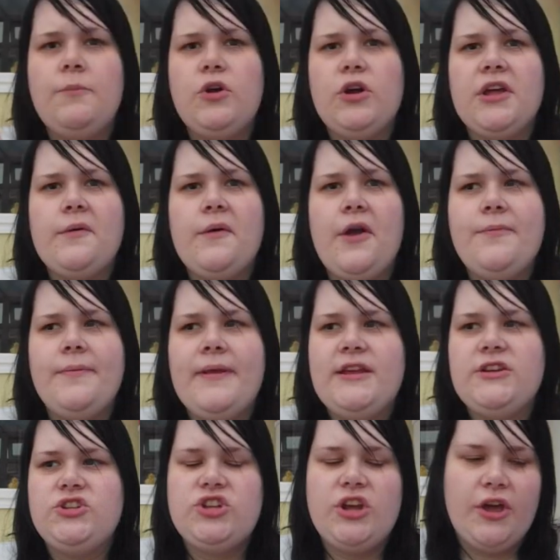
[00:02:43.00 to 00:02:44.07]
I'm not going to open
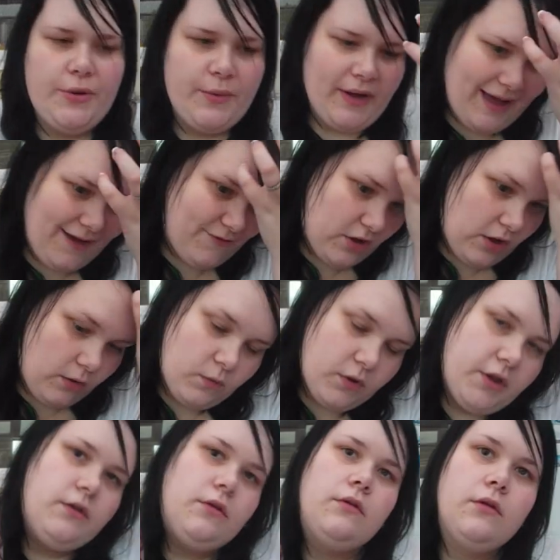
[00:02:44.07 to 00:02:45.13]
it and show you. I have got
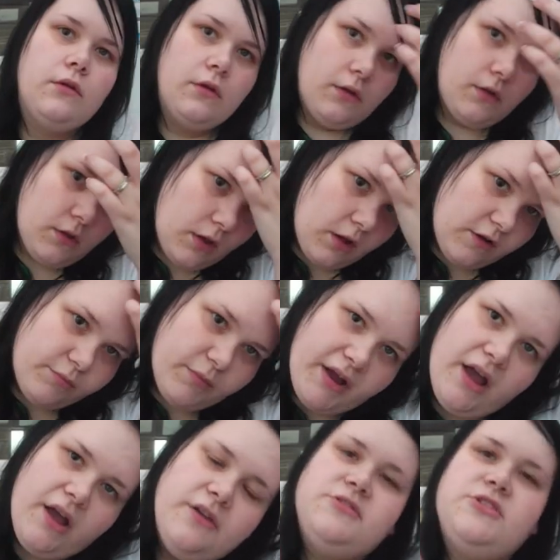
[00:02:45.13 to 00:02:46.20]
one of
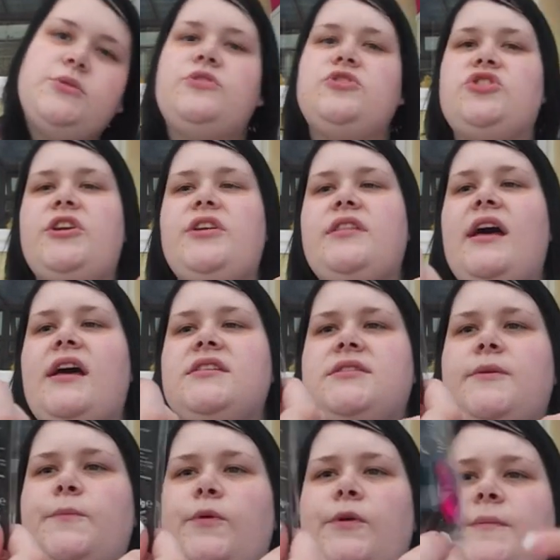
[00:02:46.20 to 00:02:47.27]
my own, so I'll show you that at some